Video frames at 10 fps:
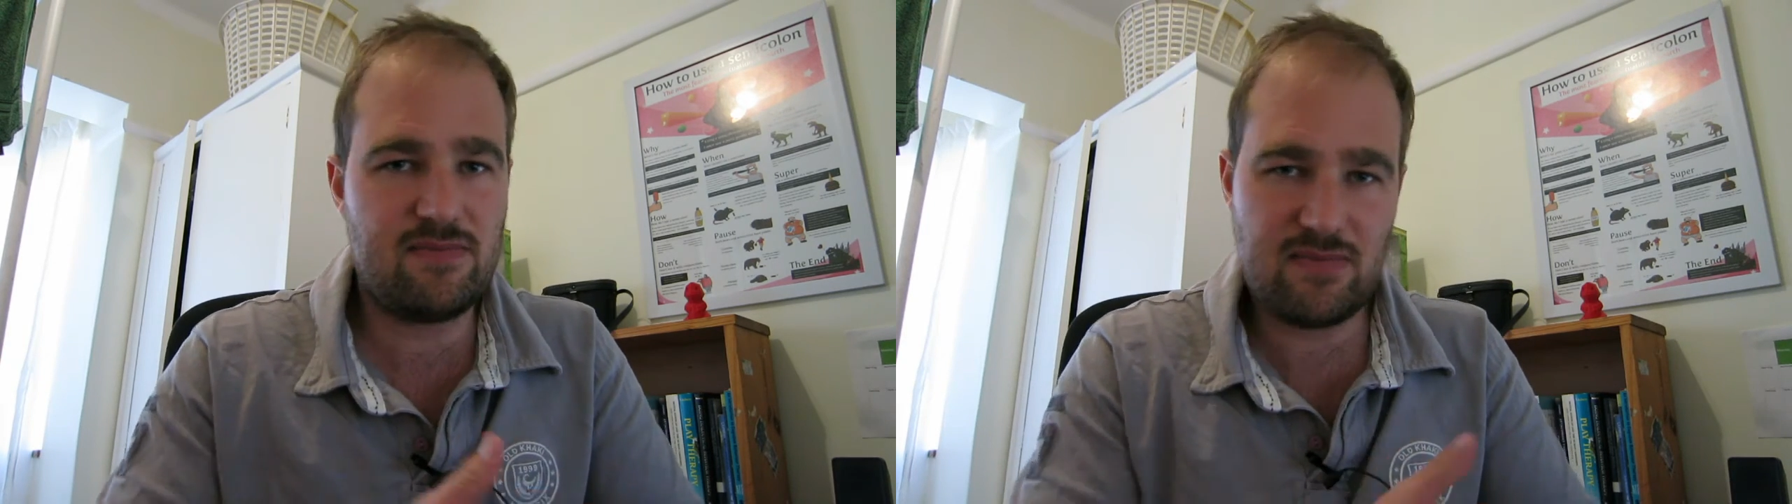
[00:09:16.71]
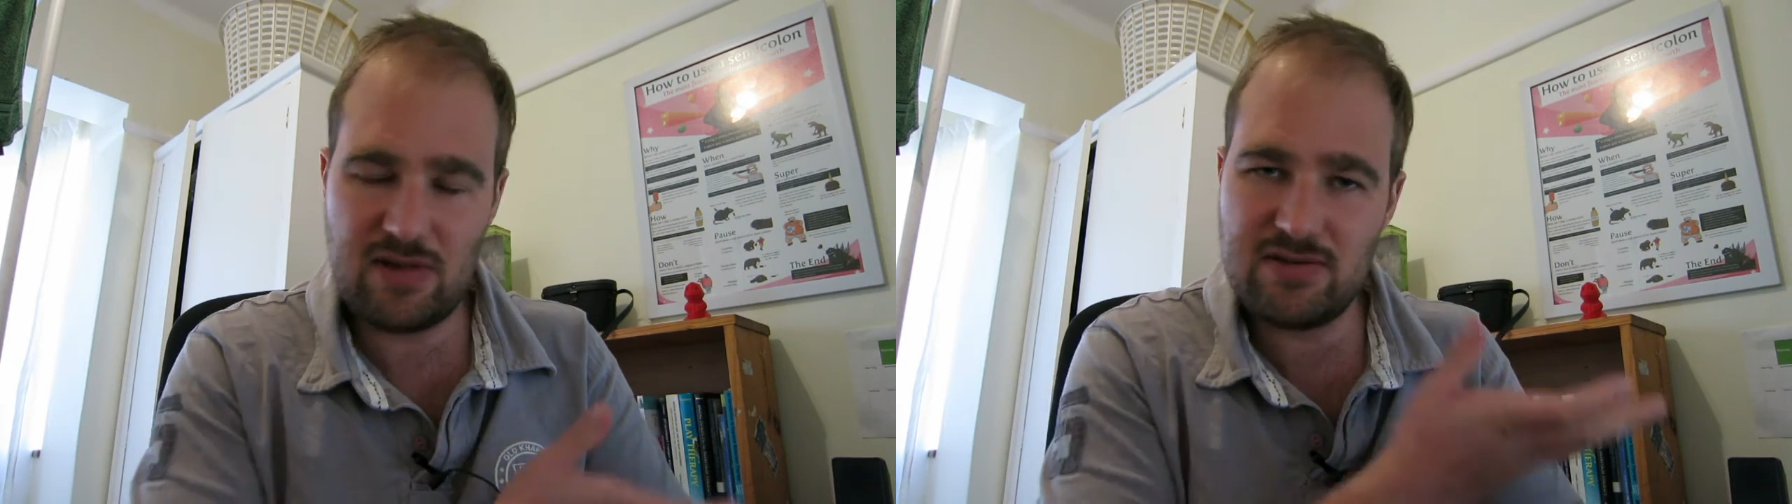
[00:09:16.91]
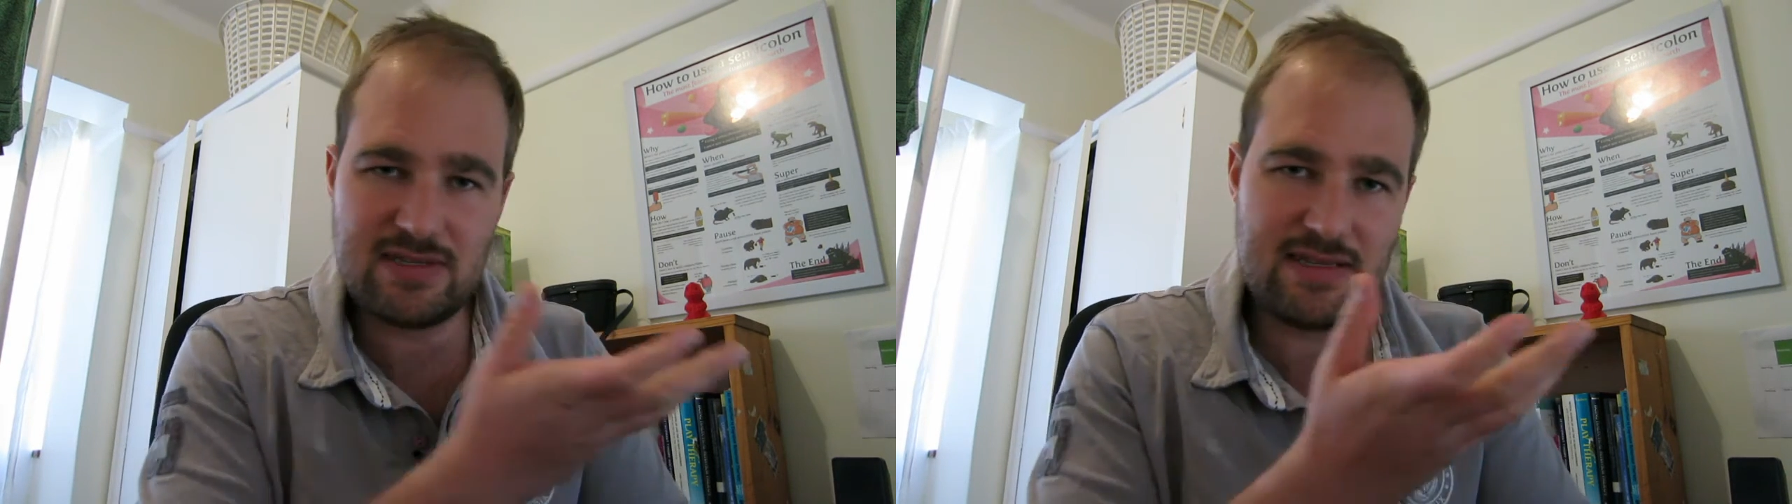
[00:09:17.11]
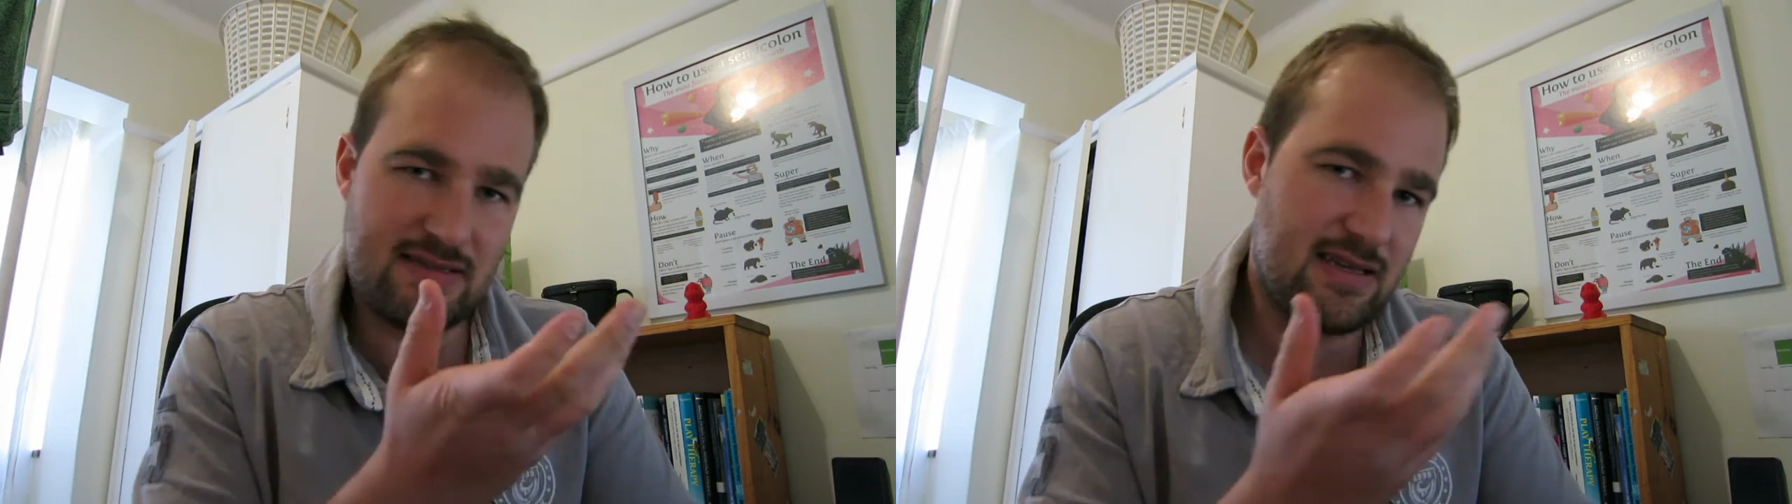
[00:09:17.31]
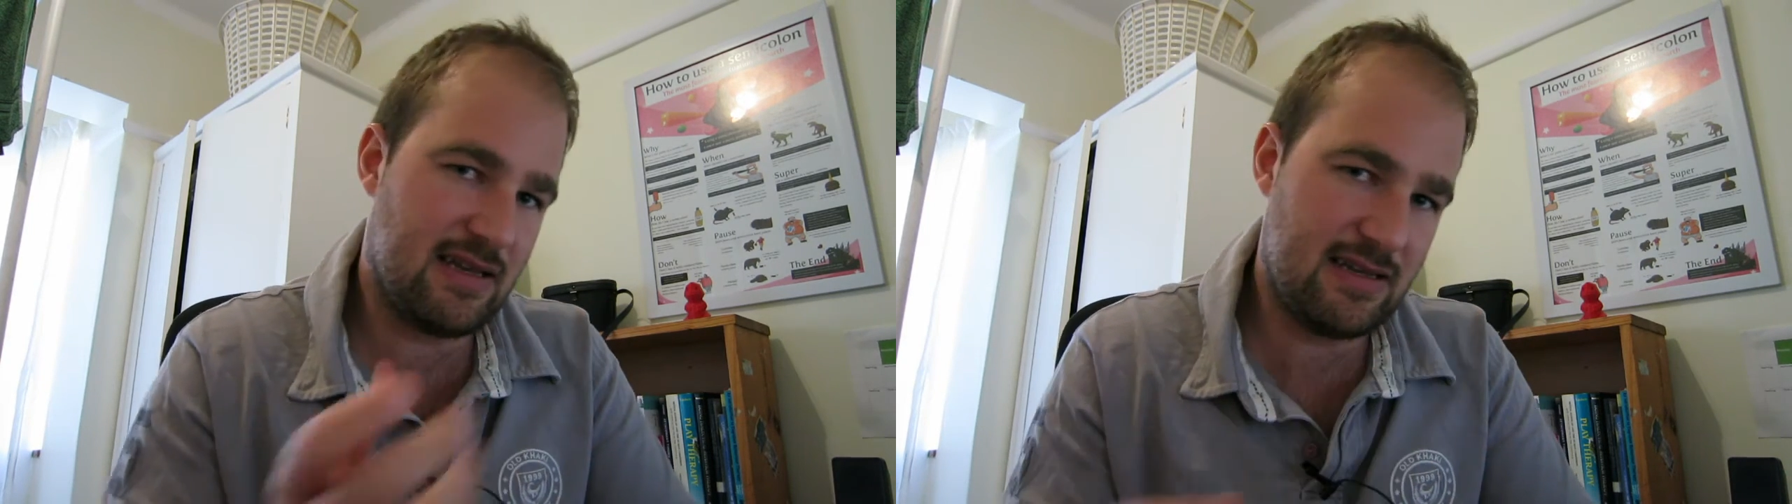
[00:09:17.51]
host
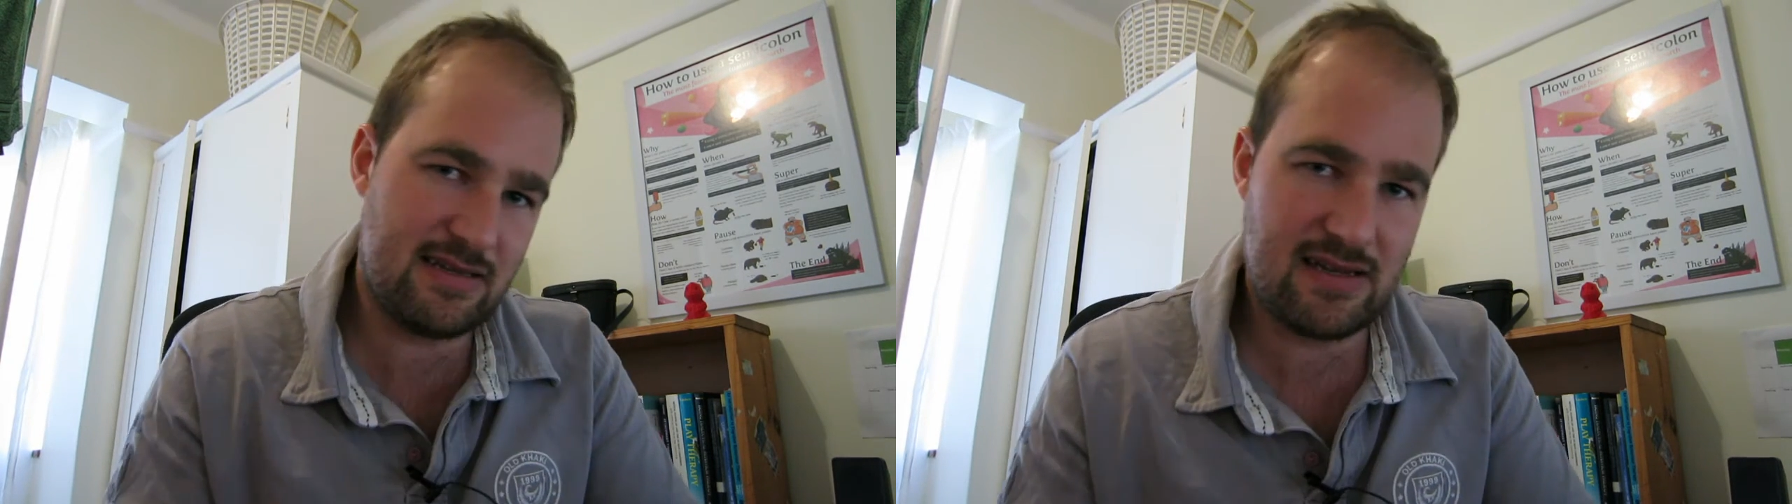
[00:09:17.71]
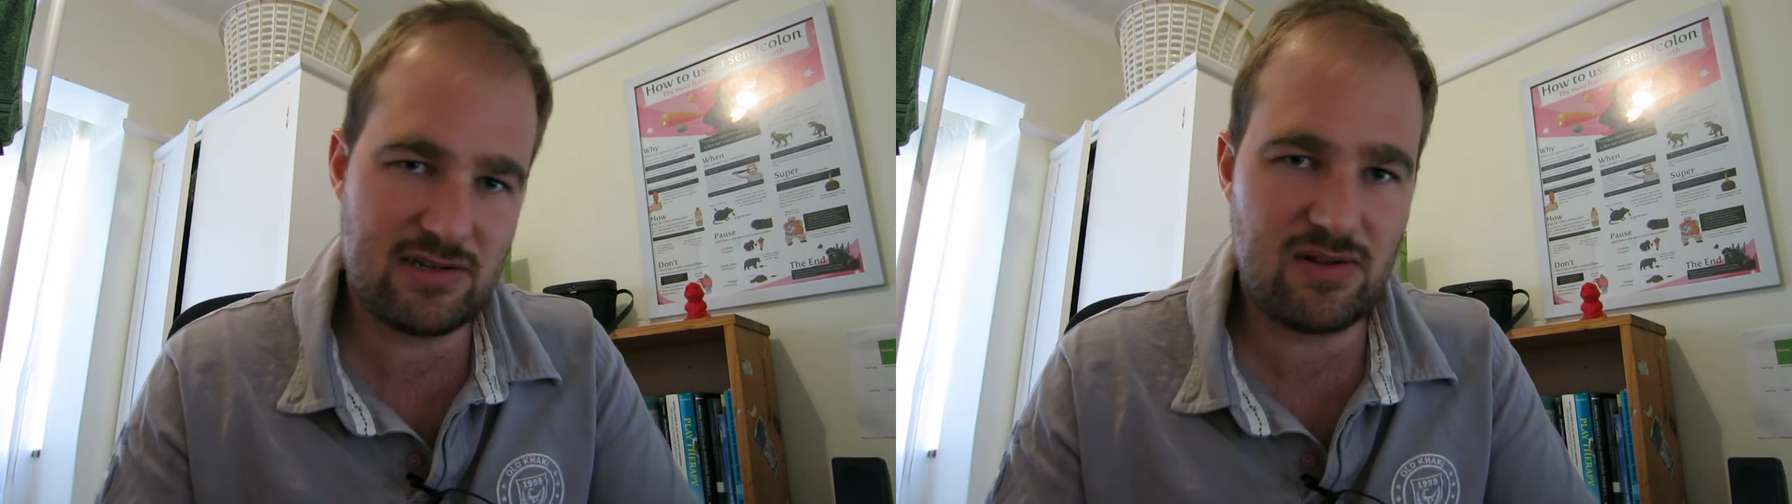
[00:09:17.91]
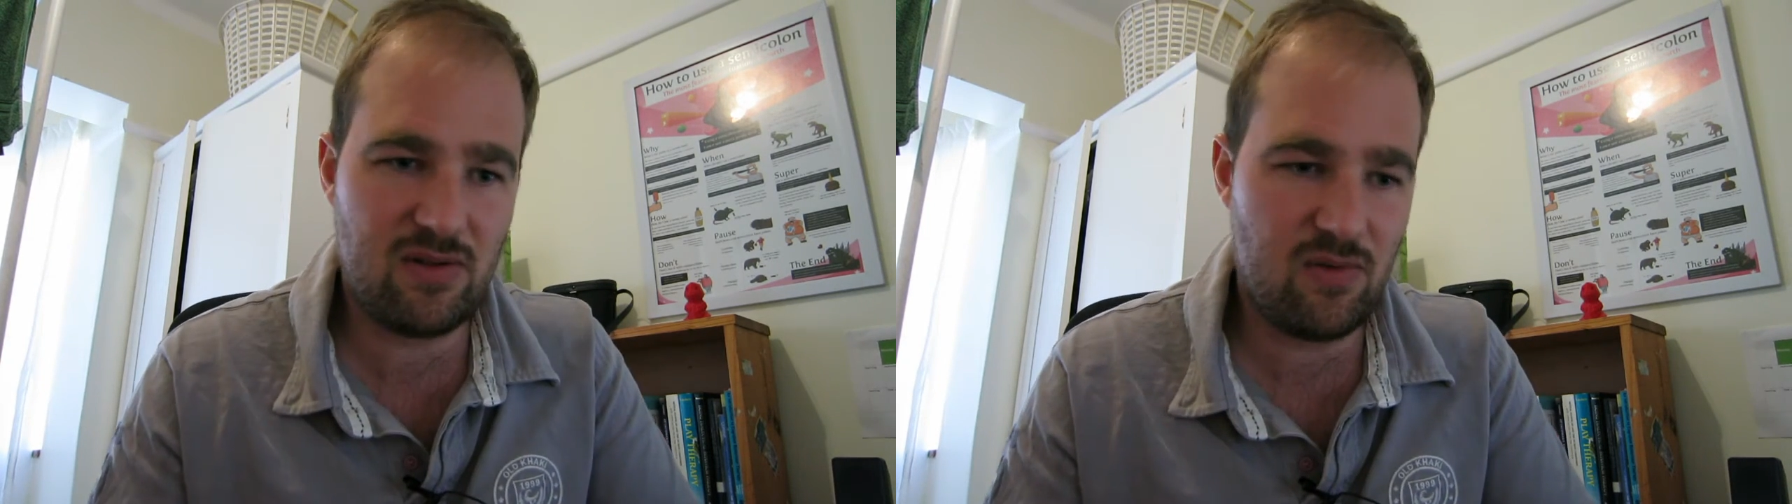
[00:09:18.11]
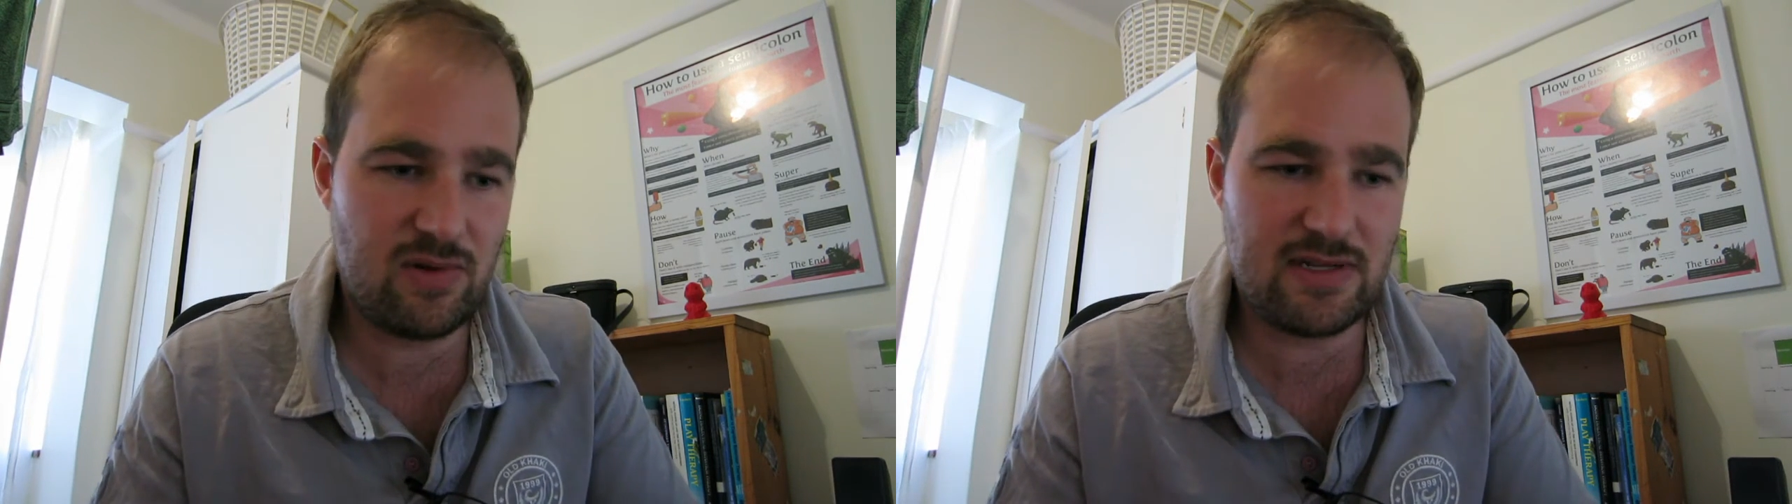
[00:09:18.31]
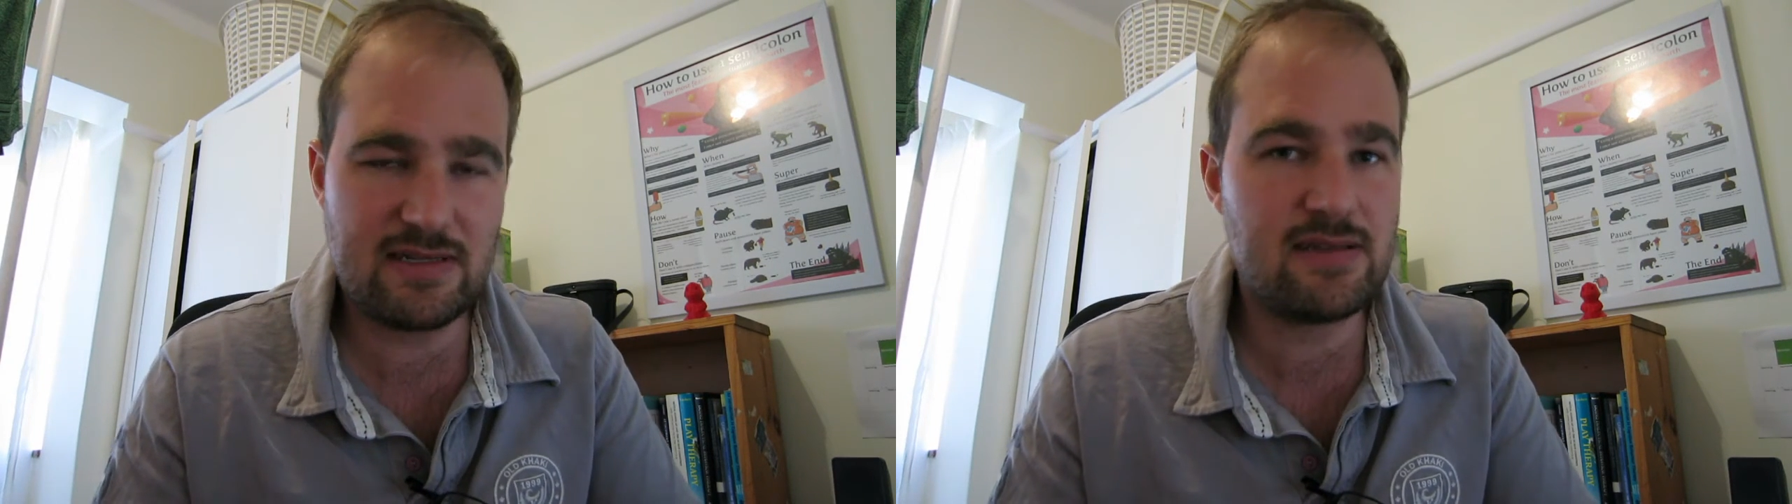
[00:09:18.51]
this thing in international
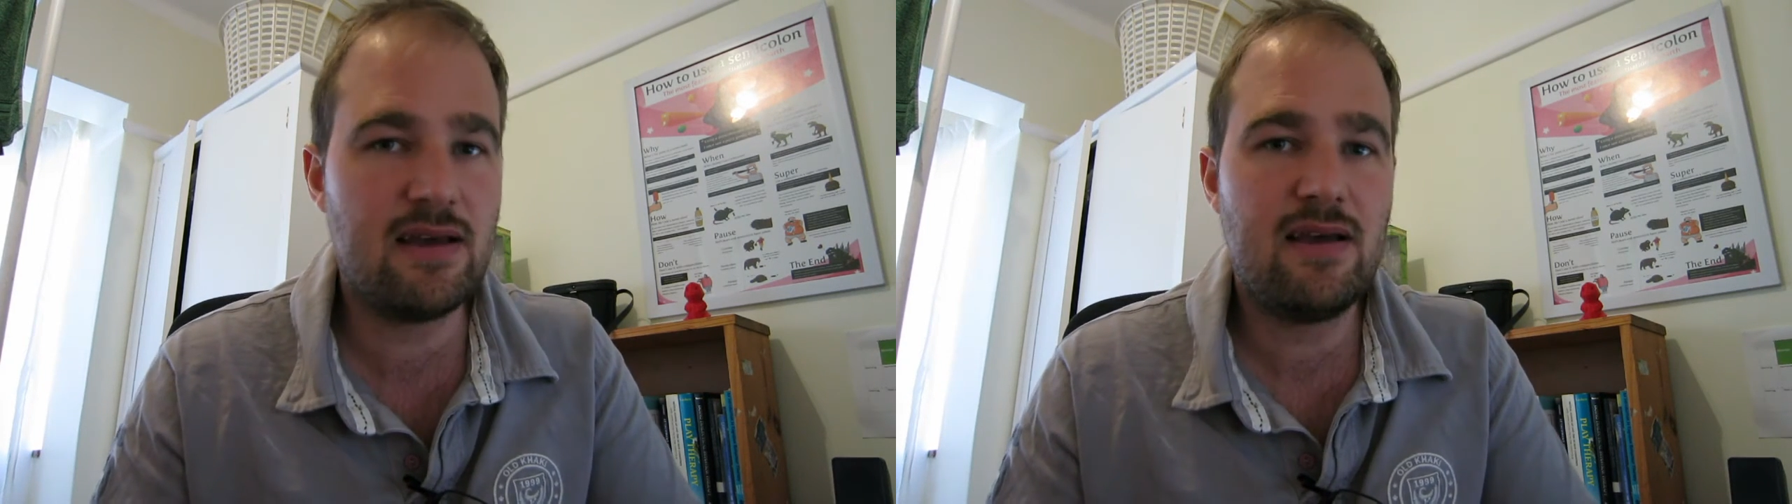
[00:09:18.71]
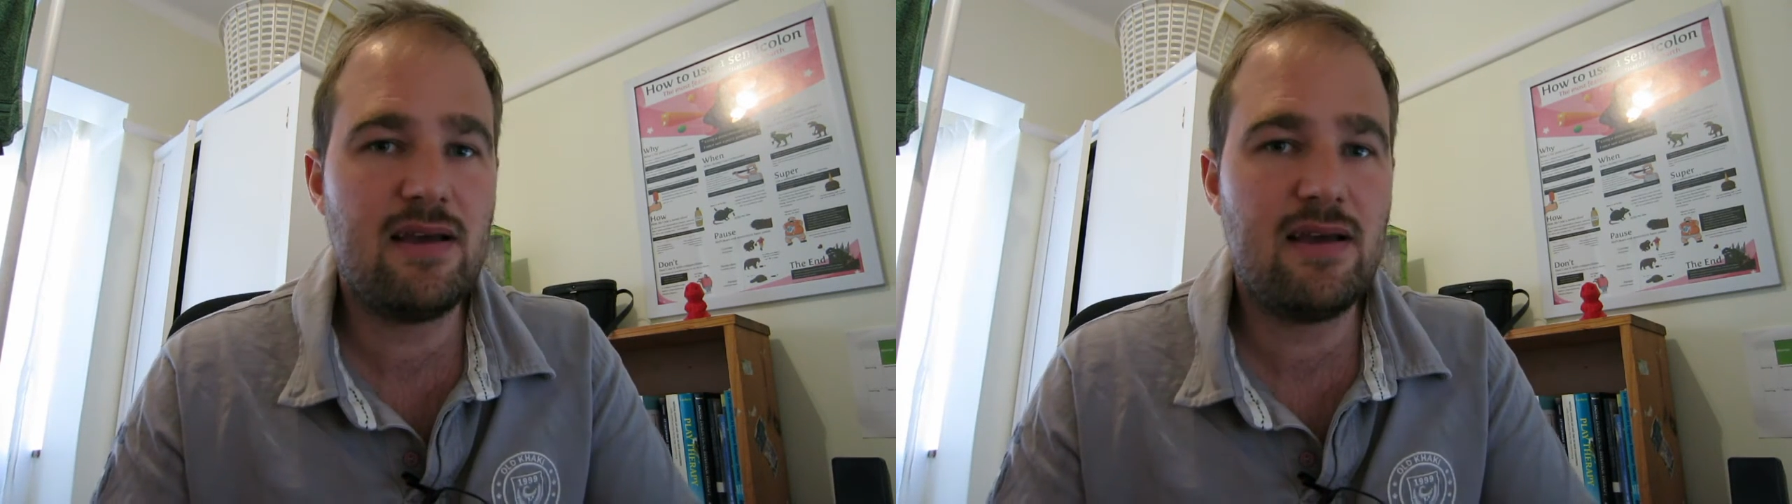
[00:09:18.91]
waters.